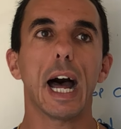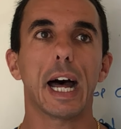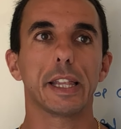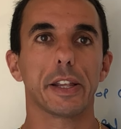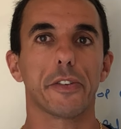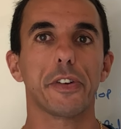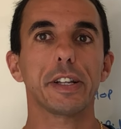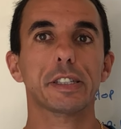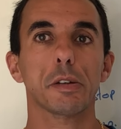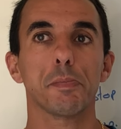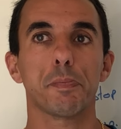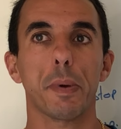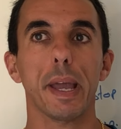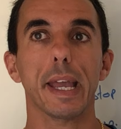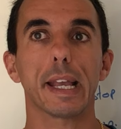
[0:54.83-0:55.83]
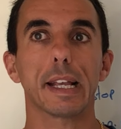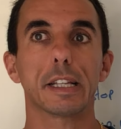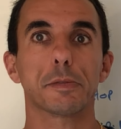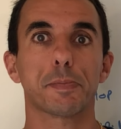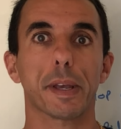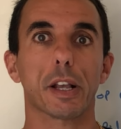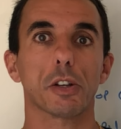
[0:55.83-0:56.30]
And the reason being
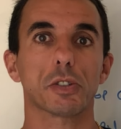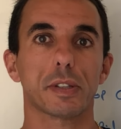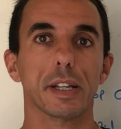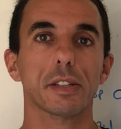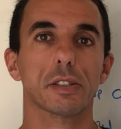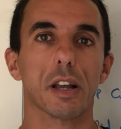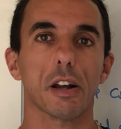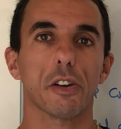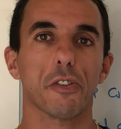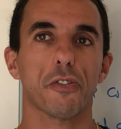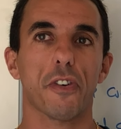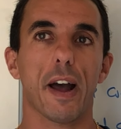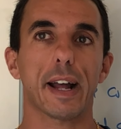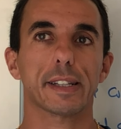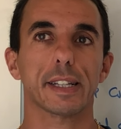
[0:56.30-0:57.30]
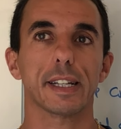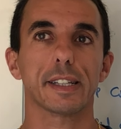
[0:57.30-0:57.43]
is because this kind of fat